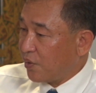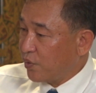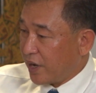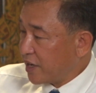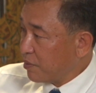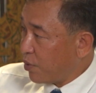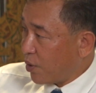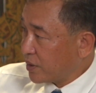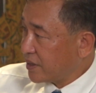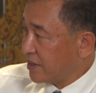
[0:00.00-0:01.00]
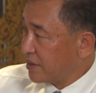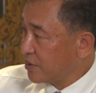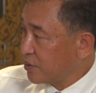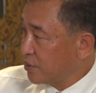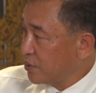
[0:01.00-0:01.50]
very
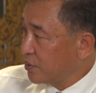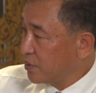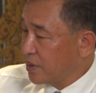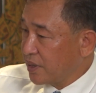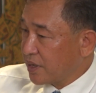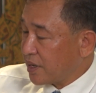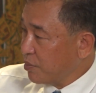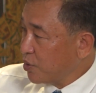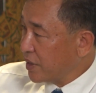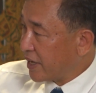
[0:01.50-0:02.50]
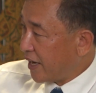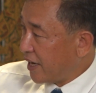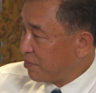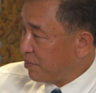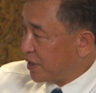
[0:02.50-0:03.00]
important to
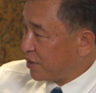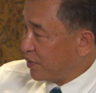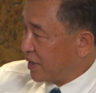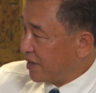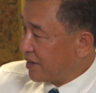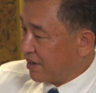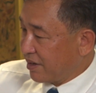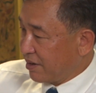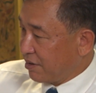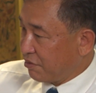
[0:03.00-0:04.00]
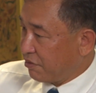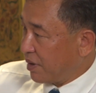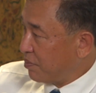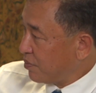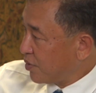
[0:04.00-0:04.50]
communicate between
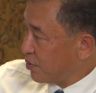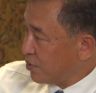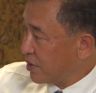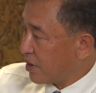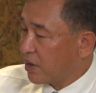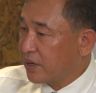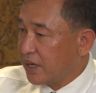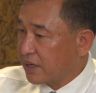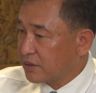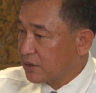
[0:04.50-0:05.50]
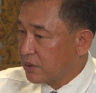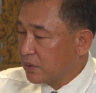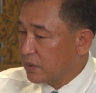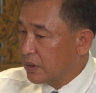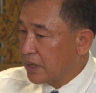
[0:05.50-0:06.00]
film to the audience.
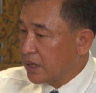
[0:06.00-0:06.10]
So